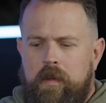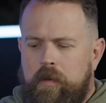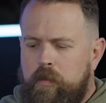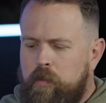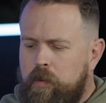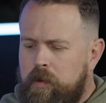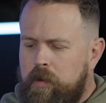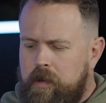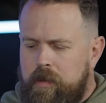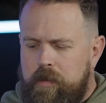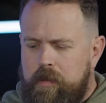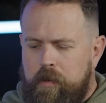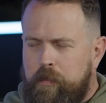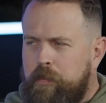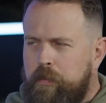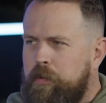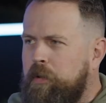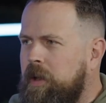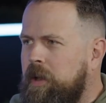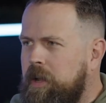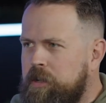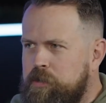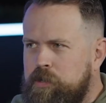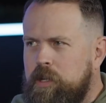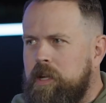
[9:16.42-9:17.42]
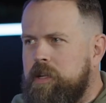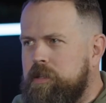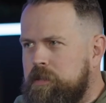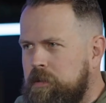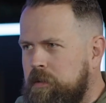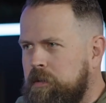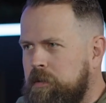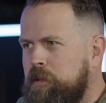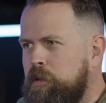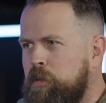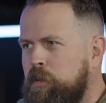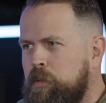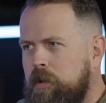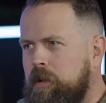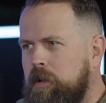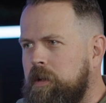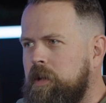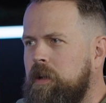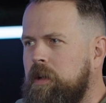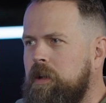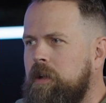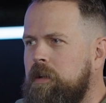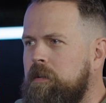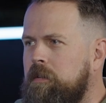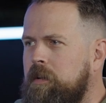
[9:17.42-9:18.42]
What other projects are you
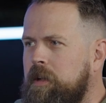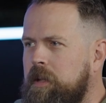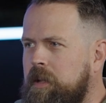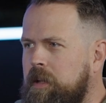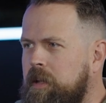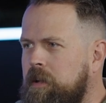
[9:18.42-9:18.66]
working on right